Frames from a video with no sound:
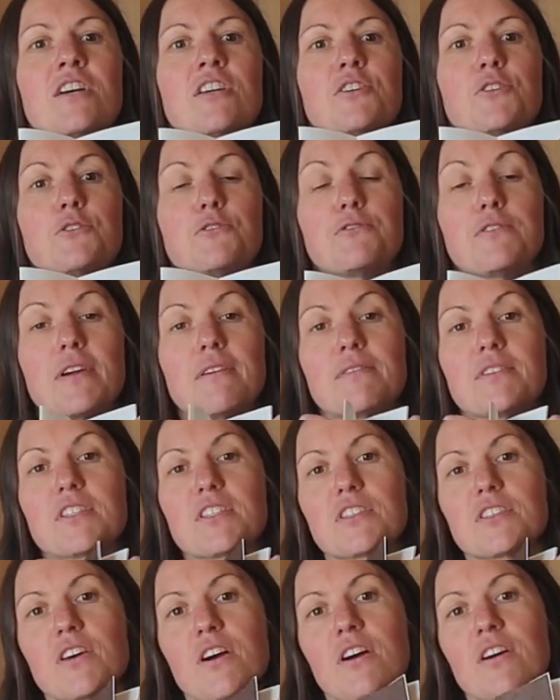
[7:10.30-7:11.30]
your favourite
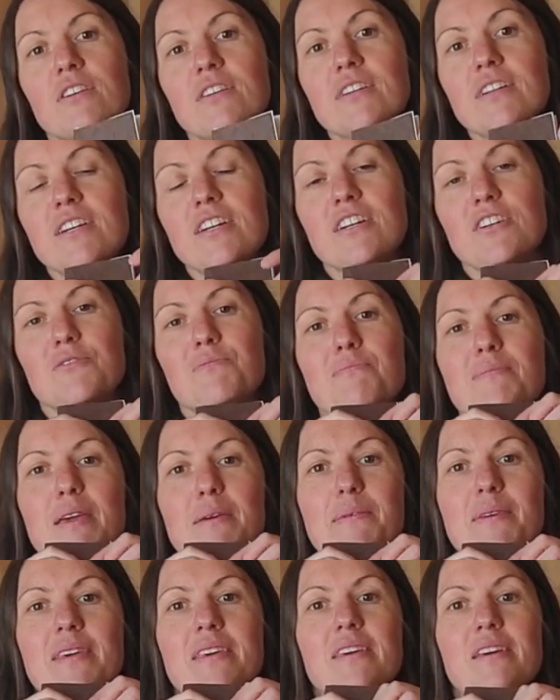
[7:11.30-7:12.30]
song,
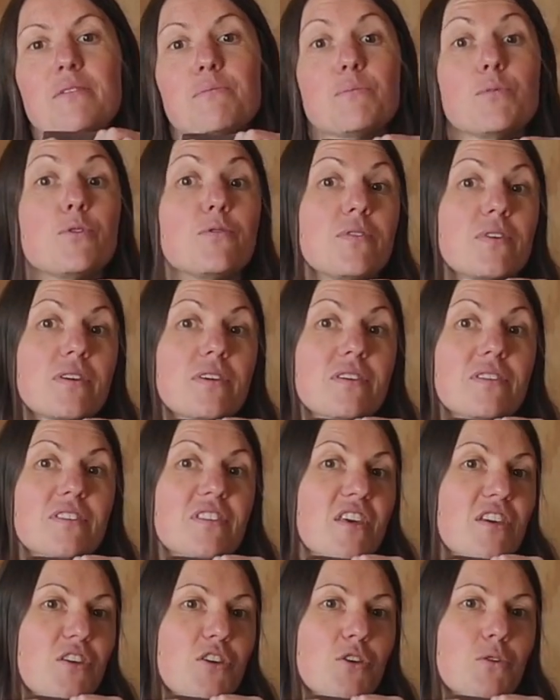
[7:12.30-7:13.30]
maybe a movie
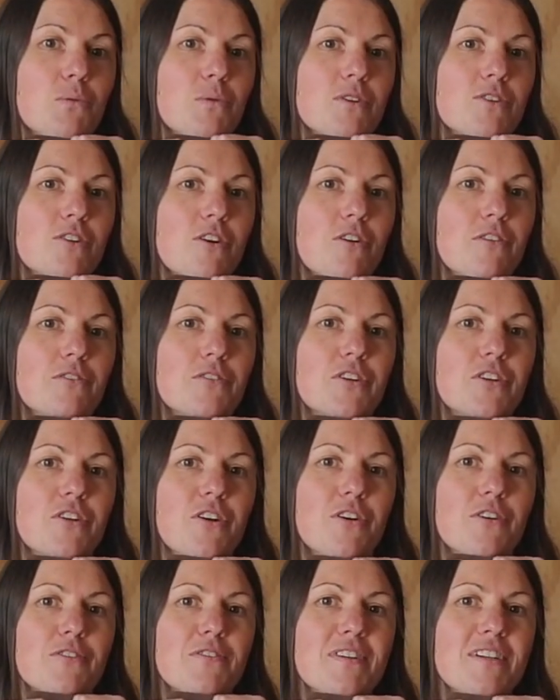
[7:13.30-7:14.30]
that you can watch over and
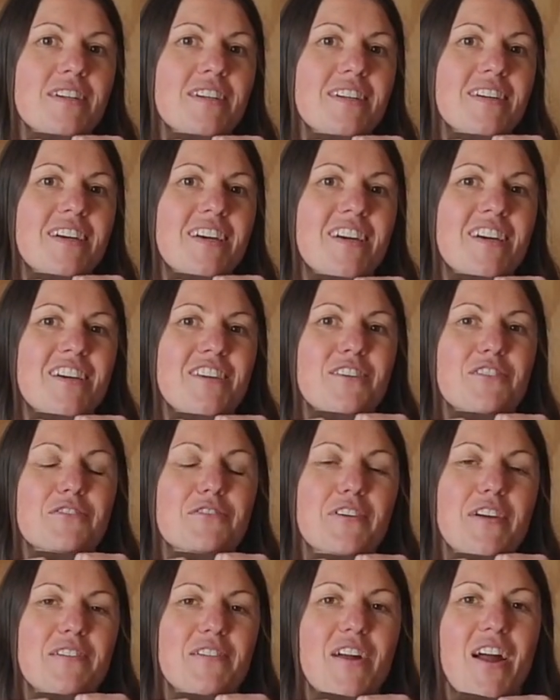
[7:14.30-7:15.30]
over, your
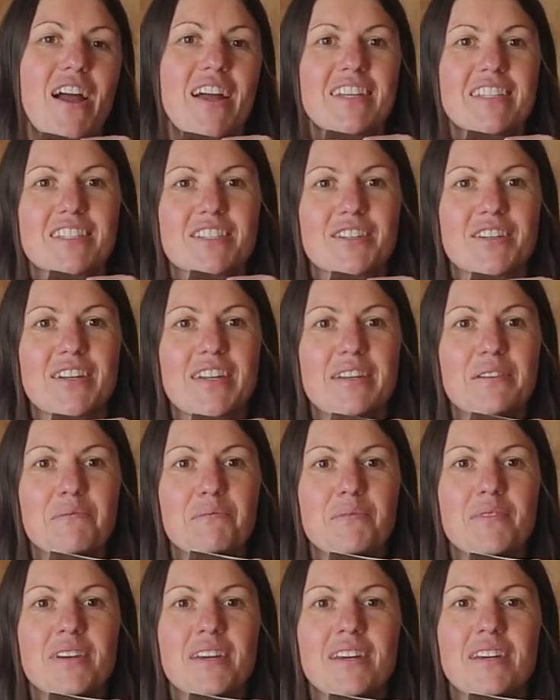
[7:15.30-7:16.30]
favourite ice
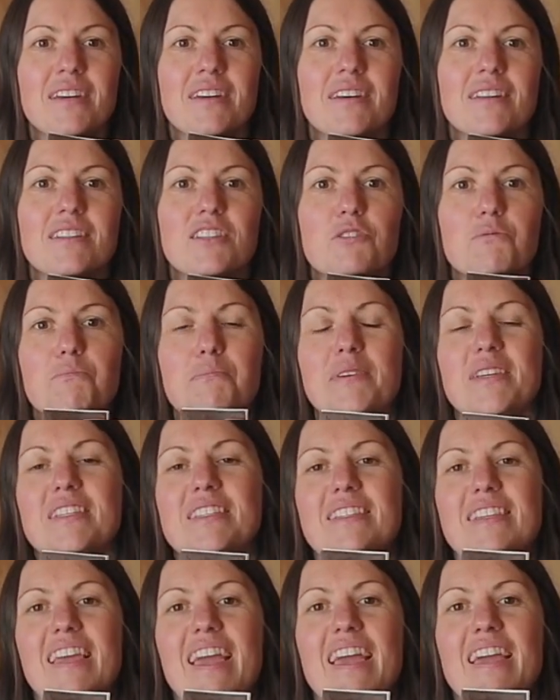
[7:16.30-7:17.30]
cream, the
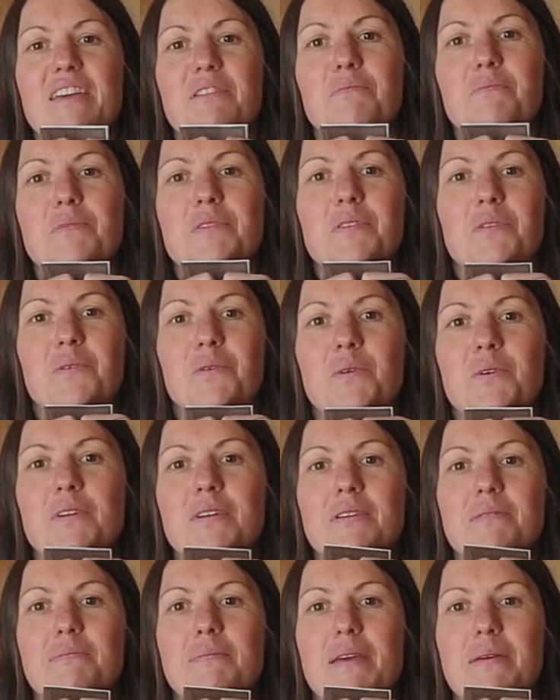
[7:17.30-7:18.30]
best games,
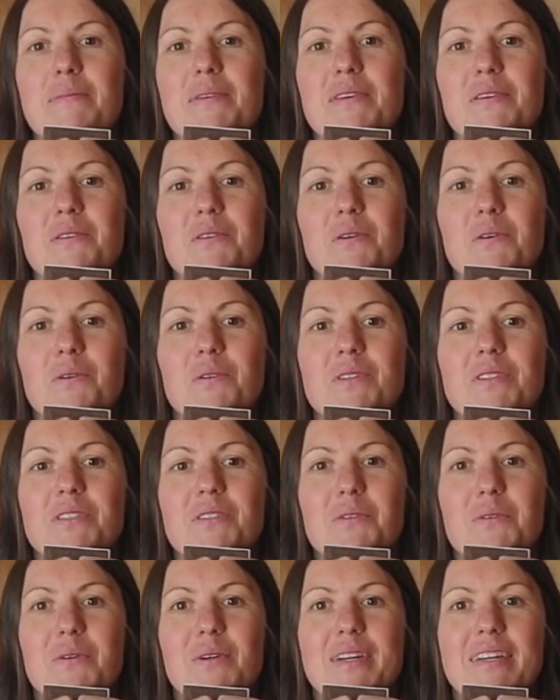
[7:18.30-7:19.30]
or maybe your coolest
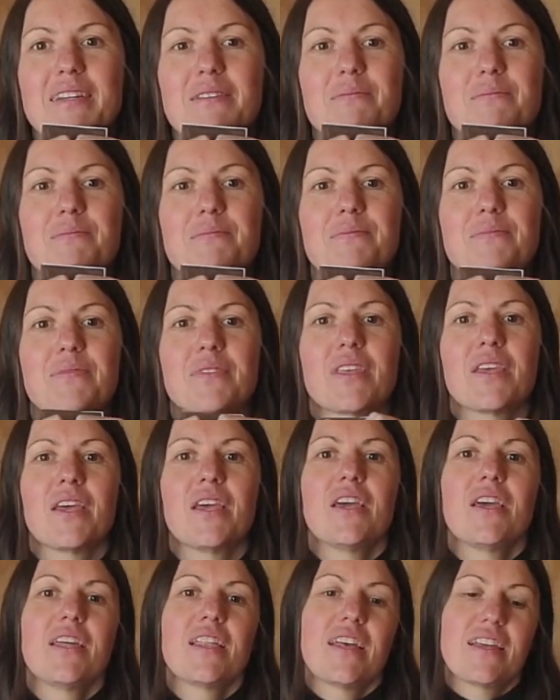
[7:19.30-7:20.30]
toy.
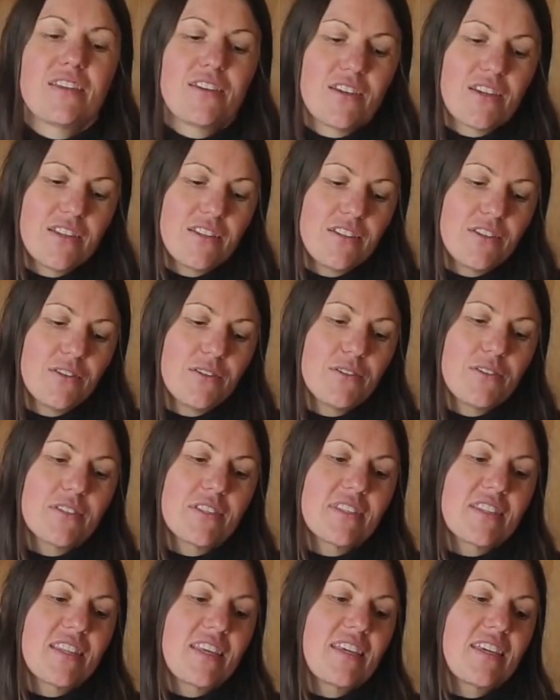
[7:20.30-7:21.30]
And you can use
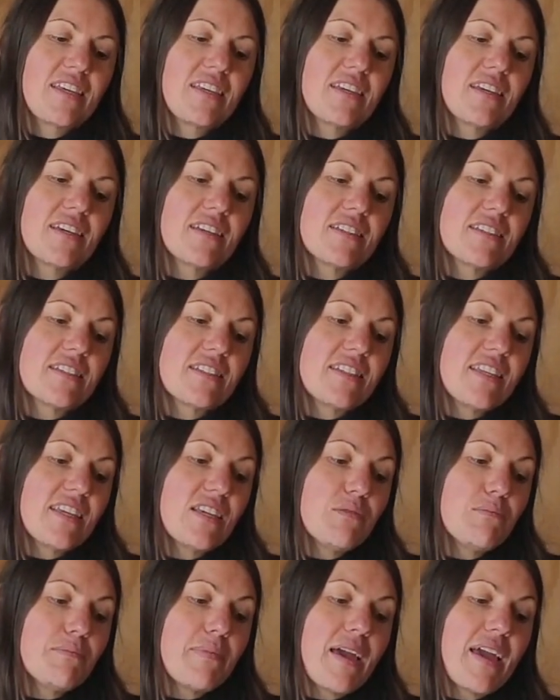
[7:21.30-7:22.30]
the
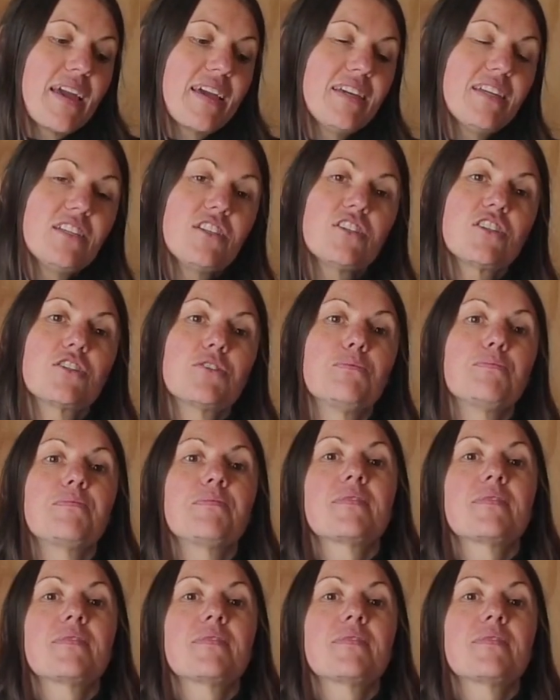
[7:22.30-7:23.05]
second page.